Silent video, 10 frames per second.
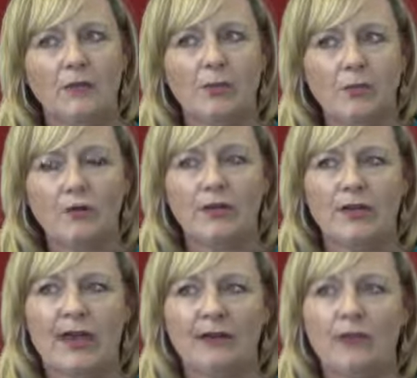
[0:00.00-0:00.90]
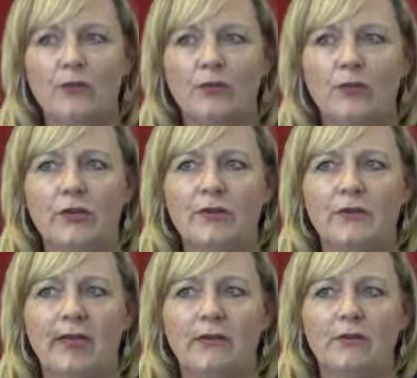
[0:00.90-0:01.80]
board and how that
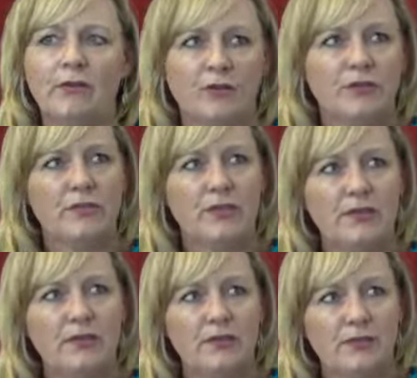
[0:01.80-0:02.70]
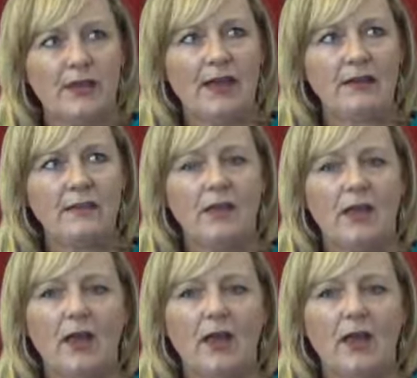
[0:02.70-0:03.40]
works, and we've contributed to that.